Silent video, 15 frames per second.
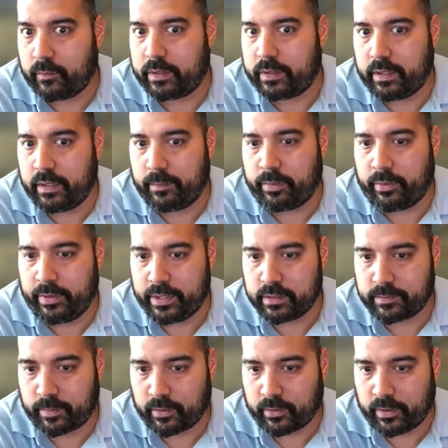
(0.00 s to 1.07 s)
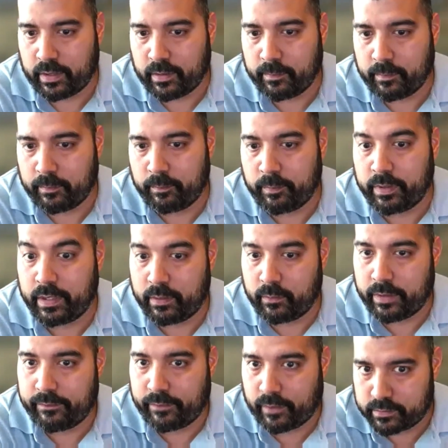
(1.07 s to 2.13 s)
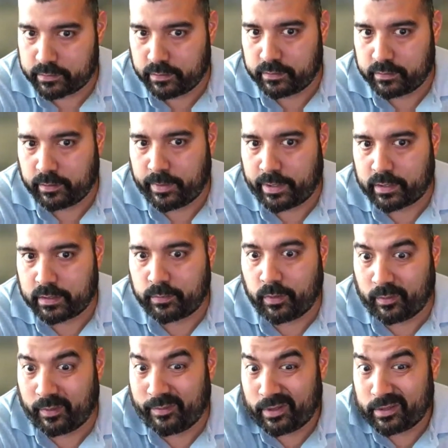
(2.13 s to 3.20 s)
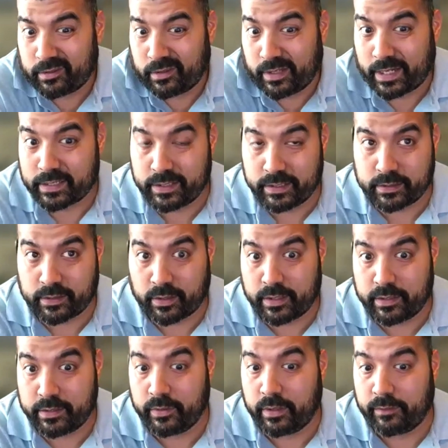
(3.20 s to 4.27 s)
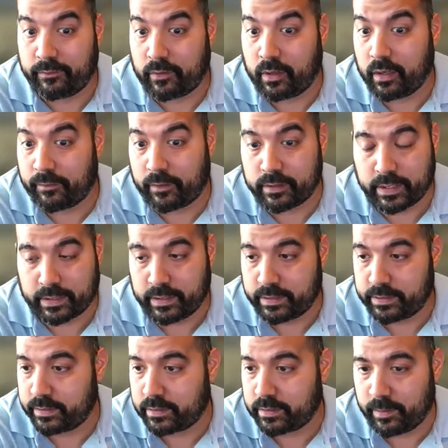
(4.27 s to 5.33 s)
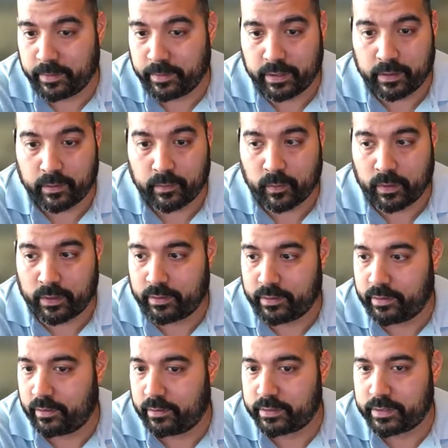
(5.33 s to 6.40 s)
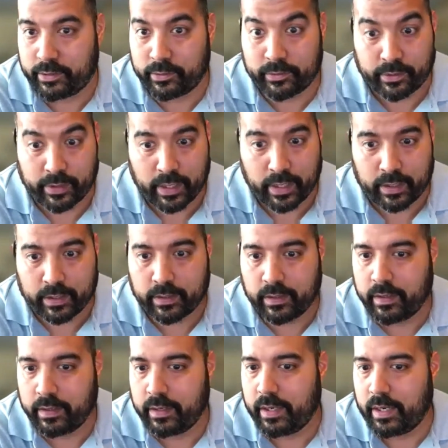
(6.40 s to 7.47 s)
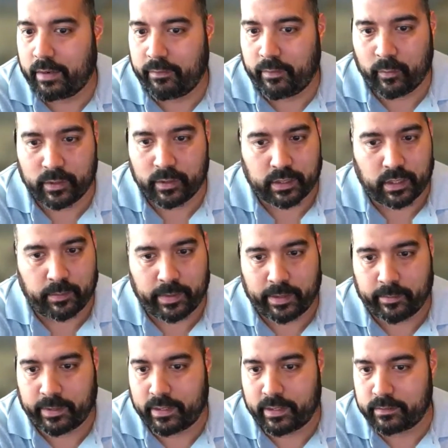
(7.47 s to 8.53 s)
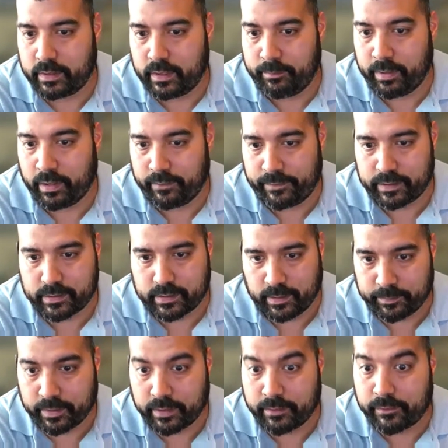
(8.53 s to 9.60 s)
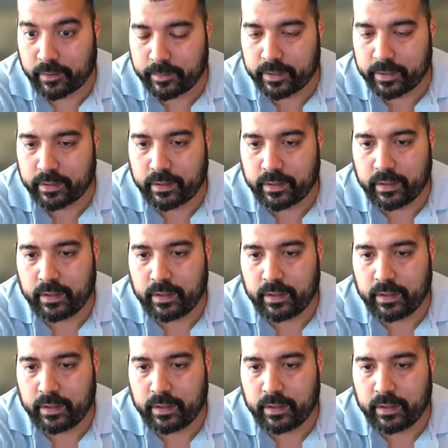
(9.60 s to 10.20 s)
with the apprentice program, but then we've also, to Becca's point, we've also actually started doing it for all of our technicians coming in, whether you're skilled or not. Everyone's going to be able to benefit something from it.